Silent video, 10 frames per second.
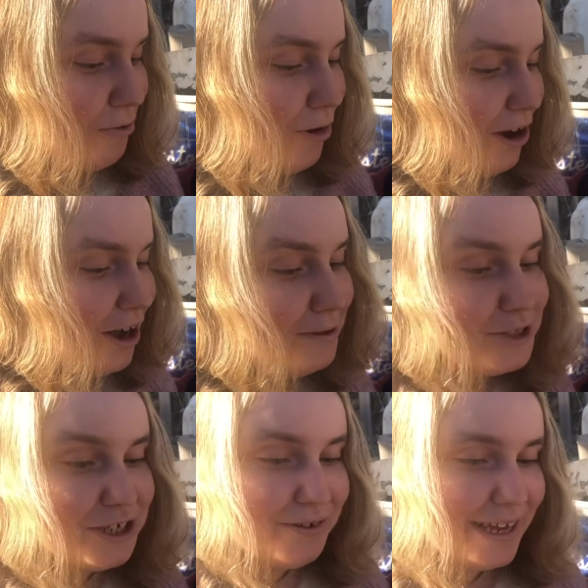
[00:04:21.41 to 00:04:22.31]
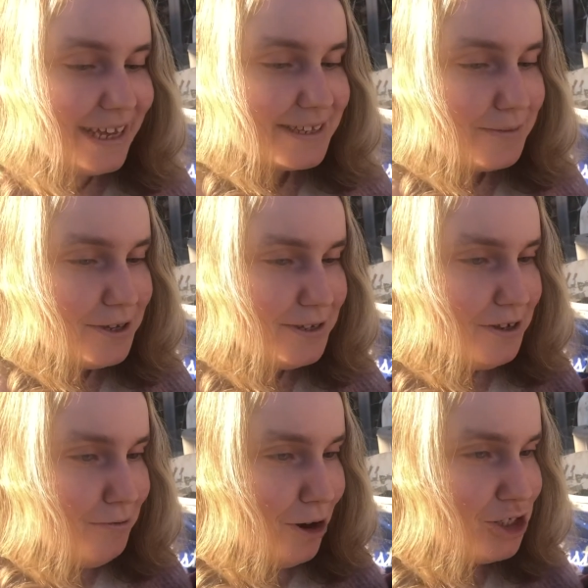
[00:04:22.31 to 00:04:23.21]
what I'm doing is I'm using
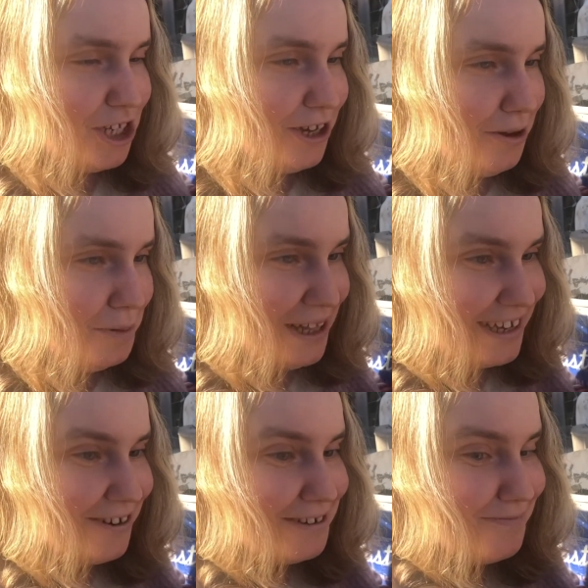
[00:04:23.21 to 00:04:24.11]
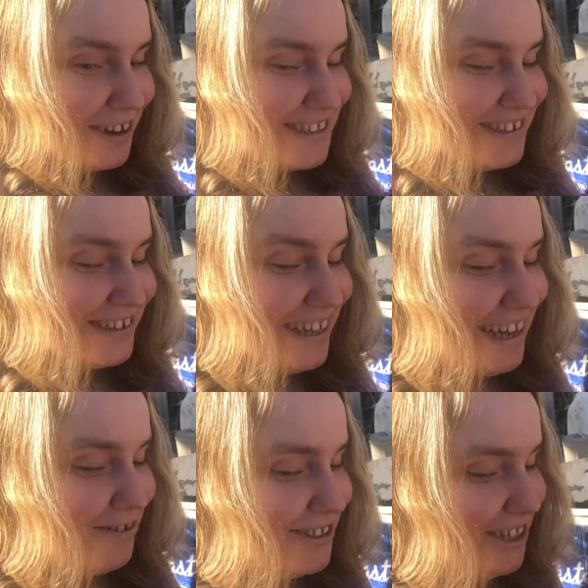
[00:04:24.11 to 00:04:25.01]
a washing up liquid bottle,
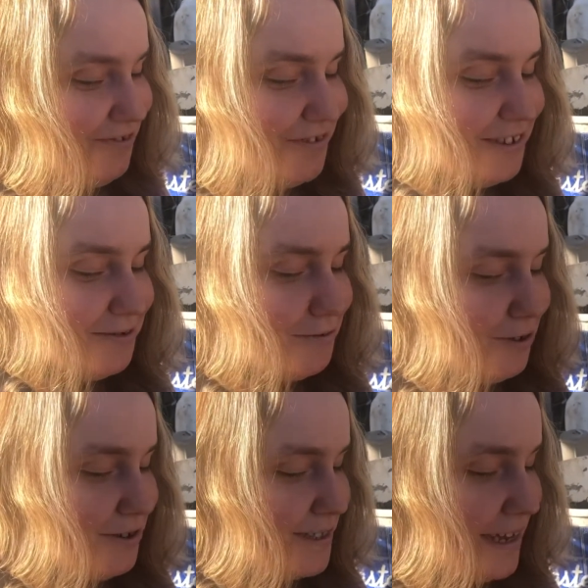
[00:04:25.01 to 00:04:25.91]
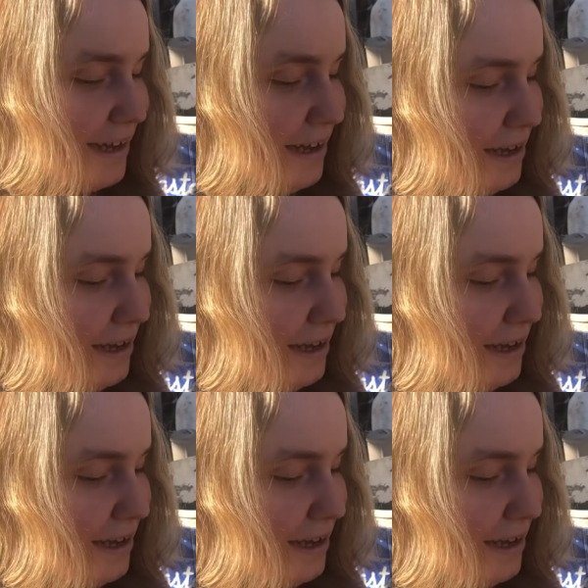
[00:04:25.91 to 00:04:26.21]
which I've filled with water,